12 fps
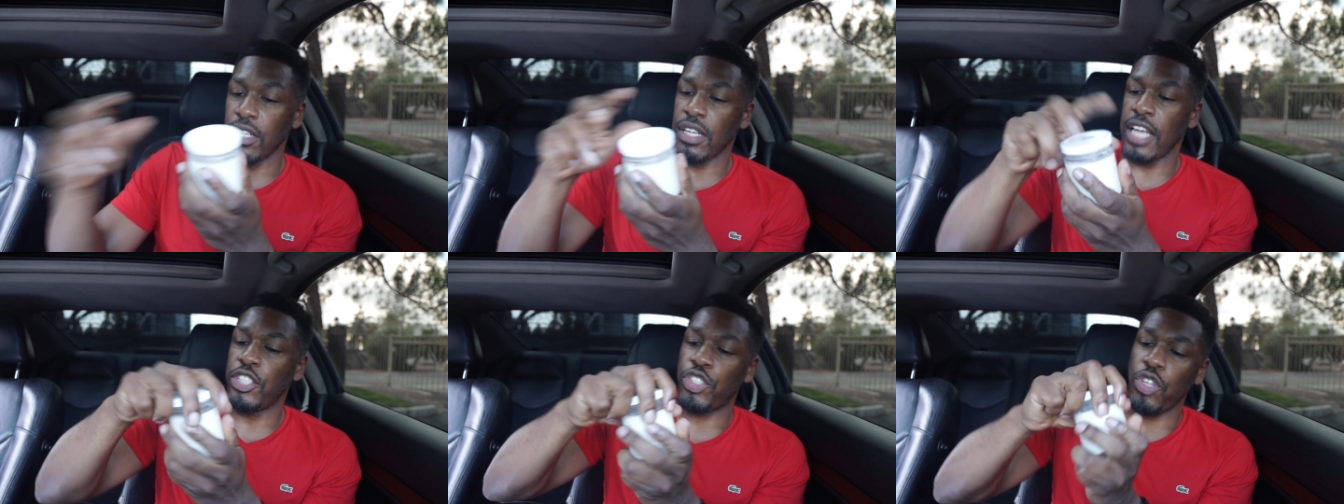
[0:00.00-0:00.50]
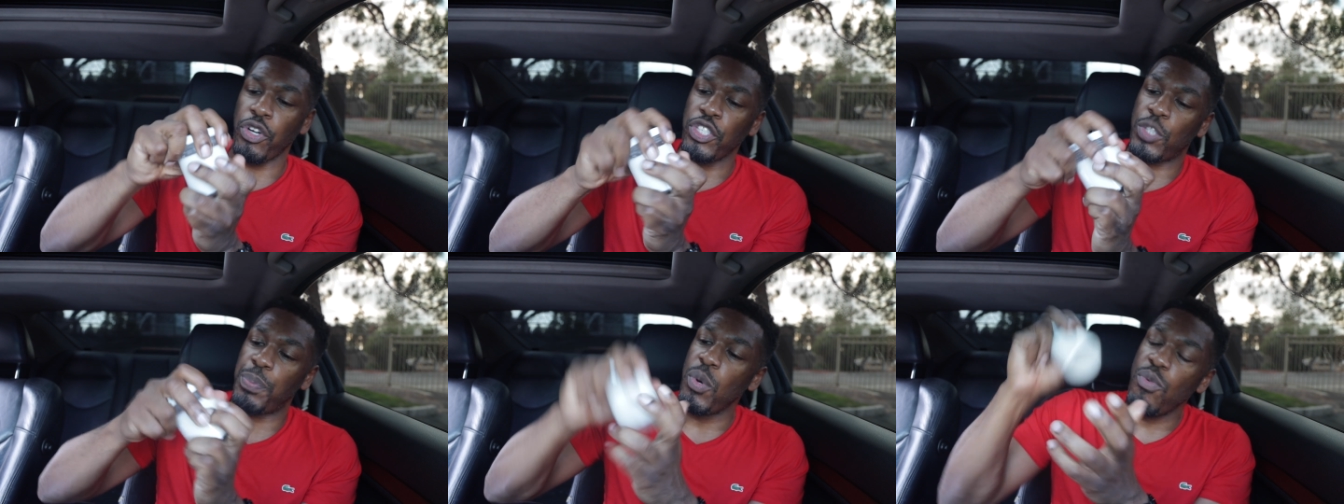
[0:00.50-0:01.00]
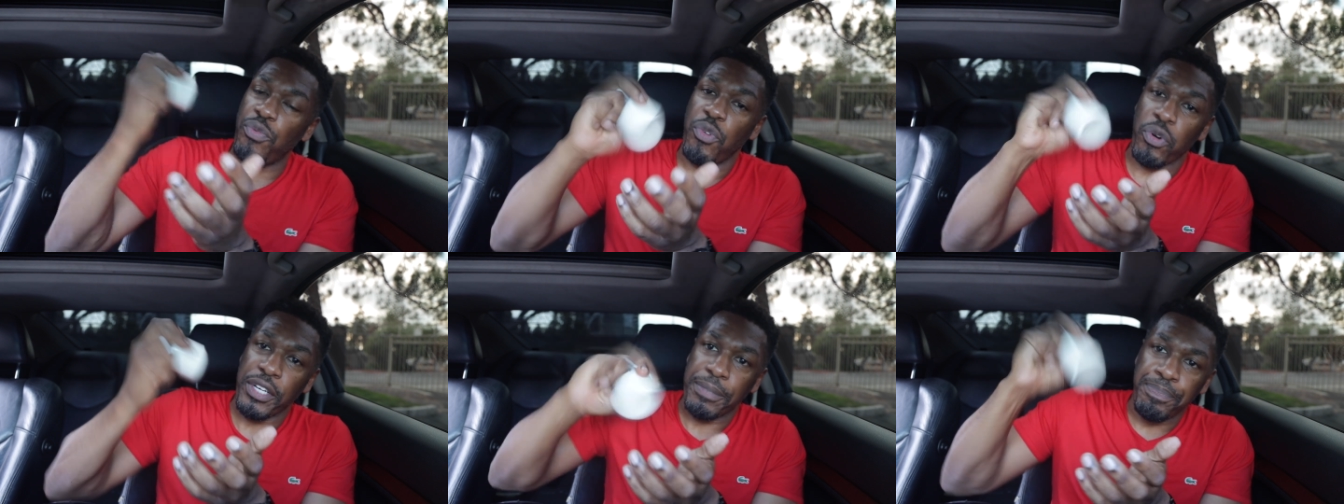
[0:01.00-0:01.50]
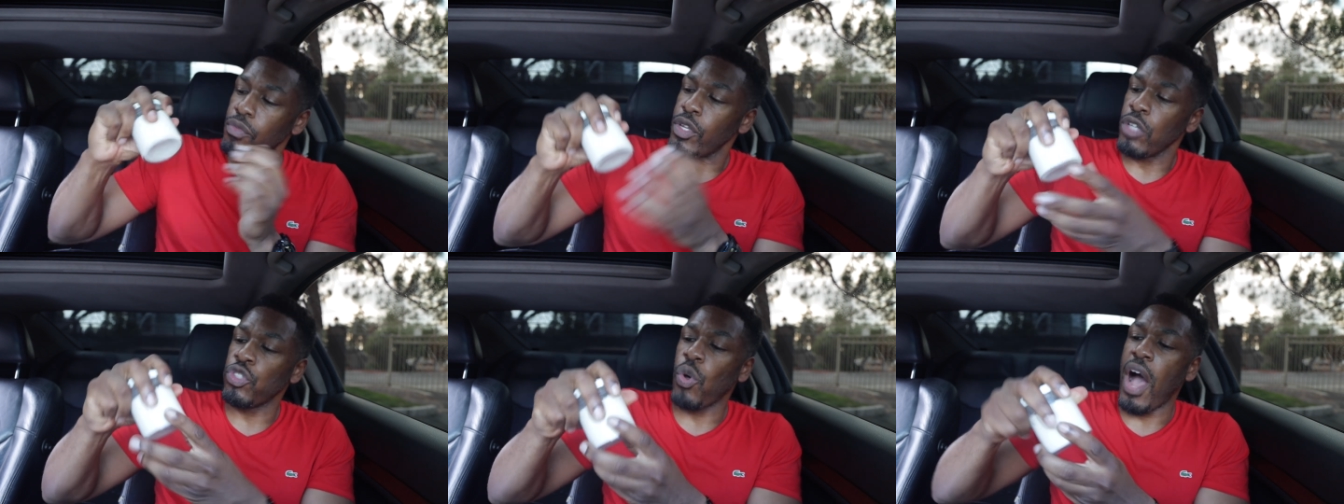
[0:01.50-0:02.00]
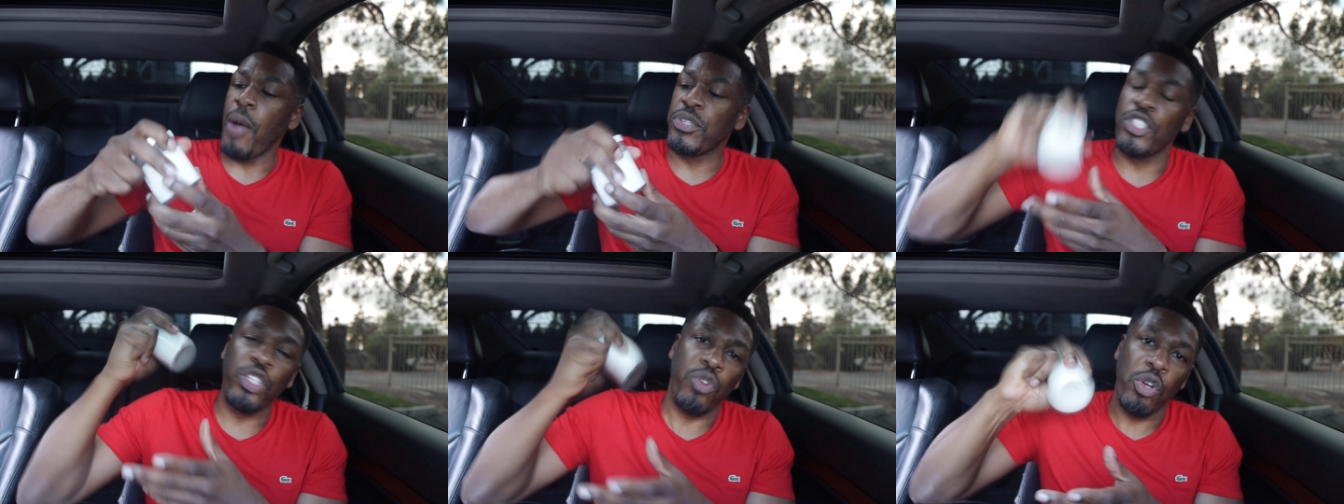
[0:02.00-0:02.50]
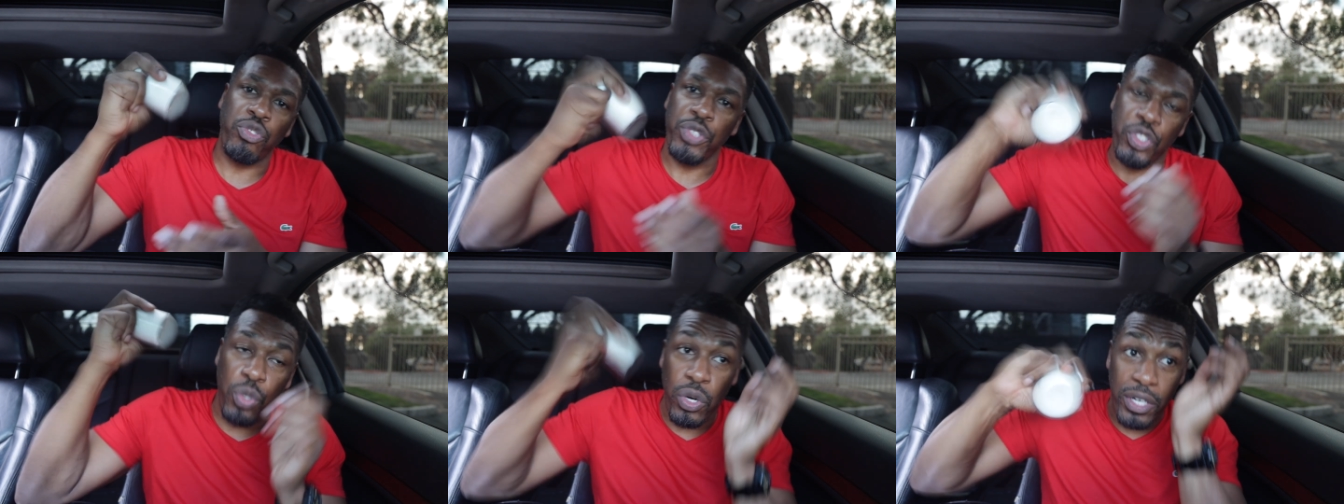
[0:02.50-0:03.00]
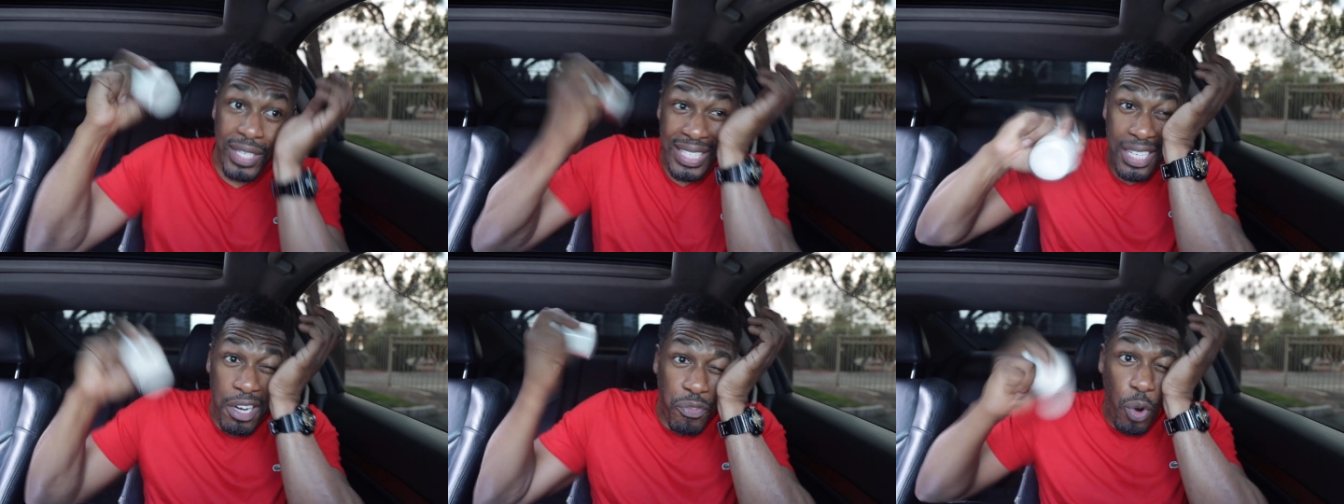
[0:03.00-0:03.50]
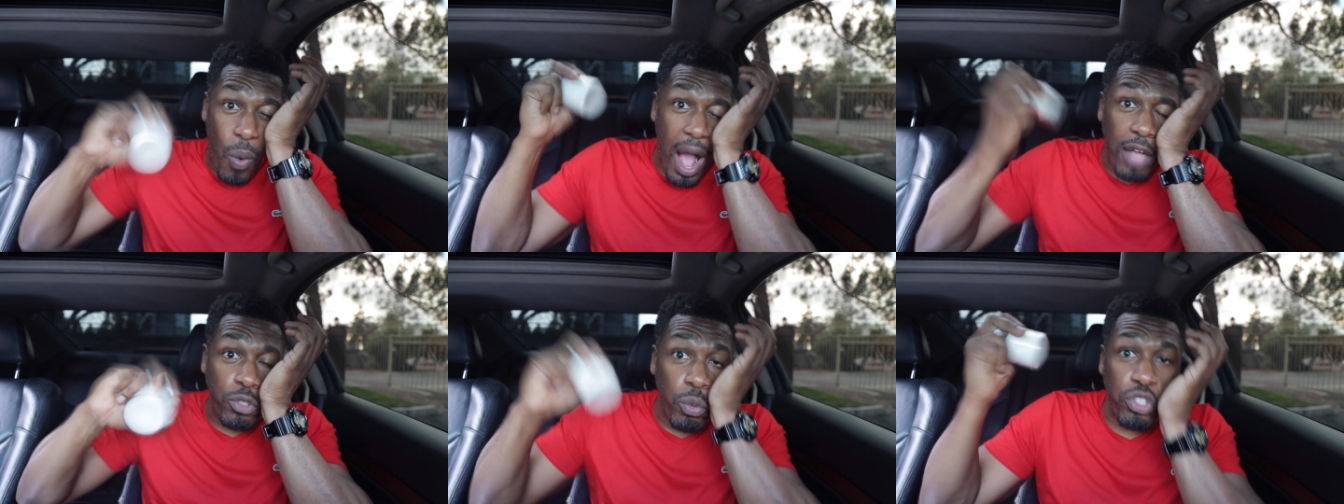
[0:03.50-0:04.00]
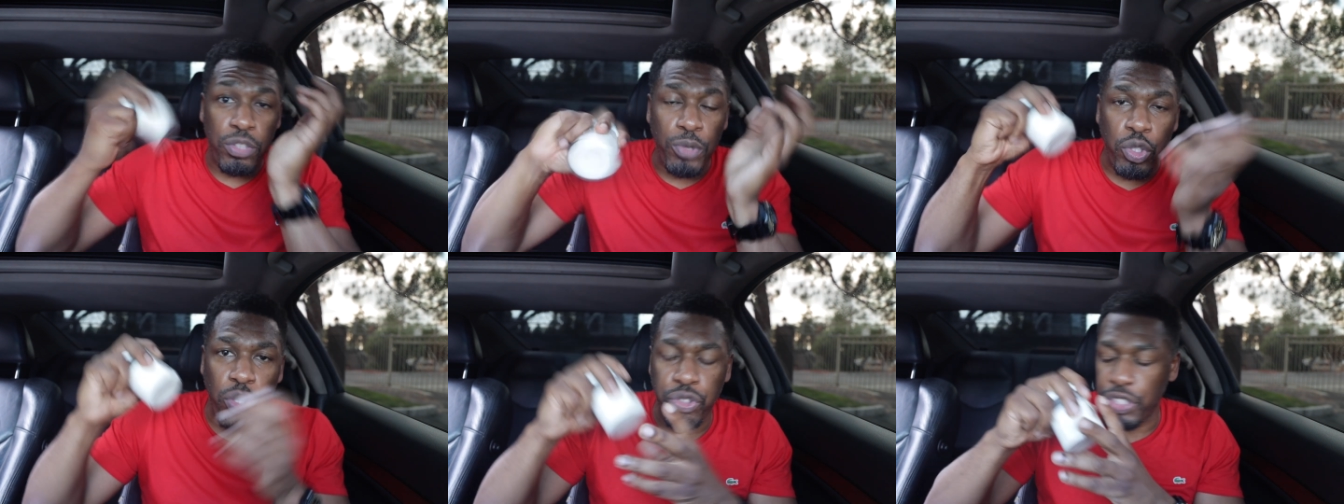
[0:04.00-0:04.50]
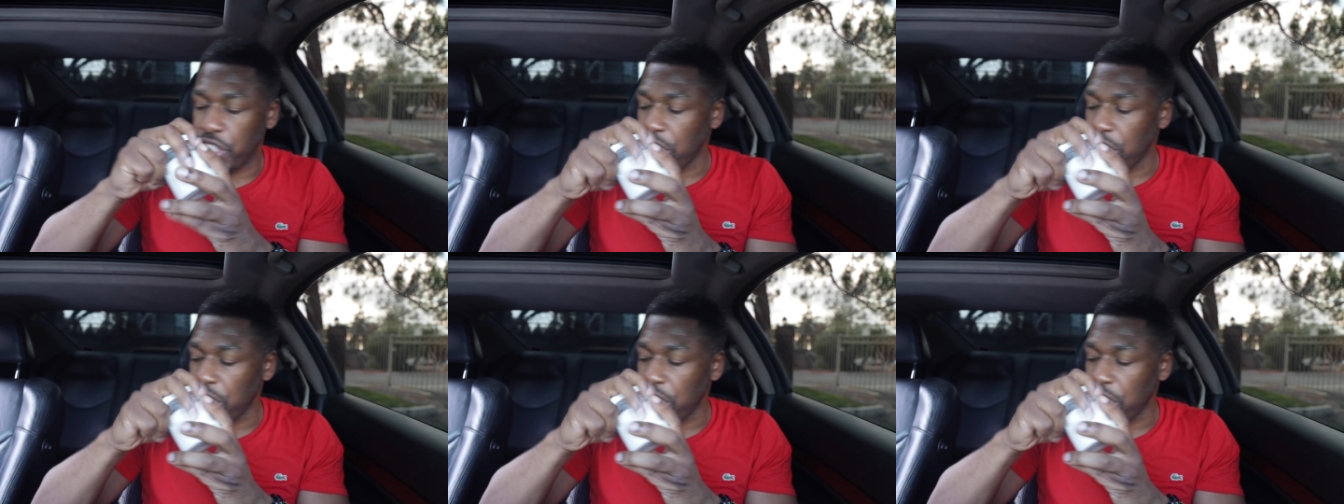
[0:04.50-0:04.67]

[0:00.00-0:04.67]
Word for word: a nice sturdy spoon for it. So I was in a grocery store for a while doing some grocery